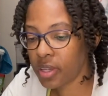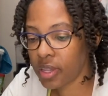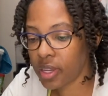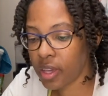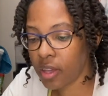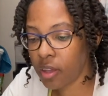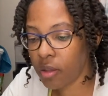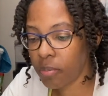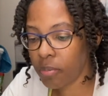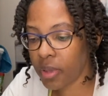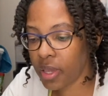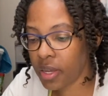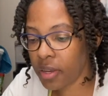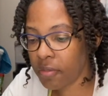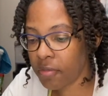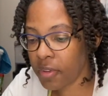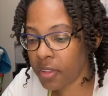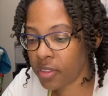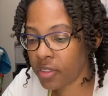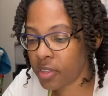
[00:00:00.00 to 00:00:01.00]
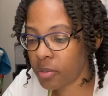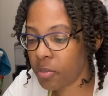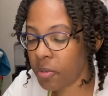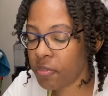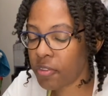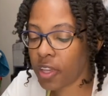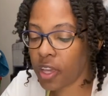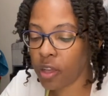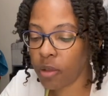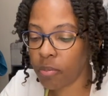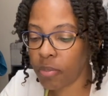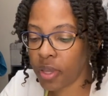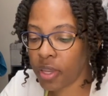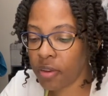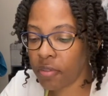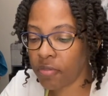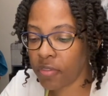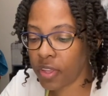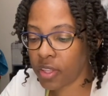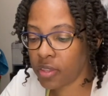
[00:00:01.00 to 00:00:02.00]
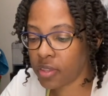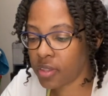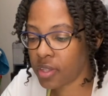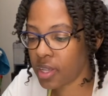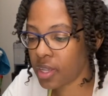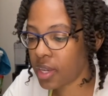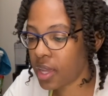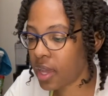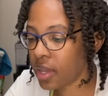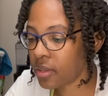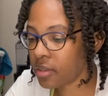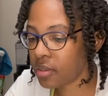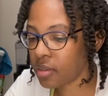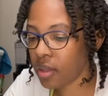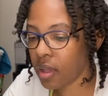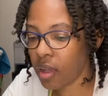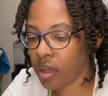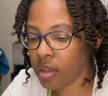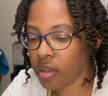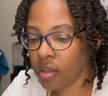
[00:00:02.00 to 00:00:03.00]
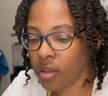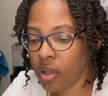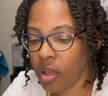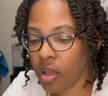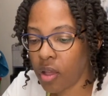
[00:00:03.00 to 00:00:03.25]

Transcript: some of the health benefits that I saw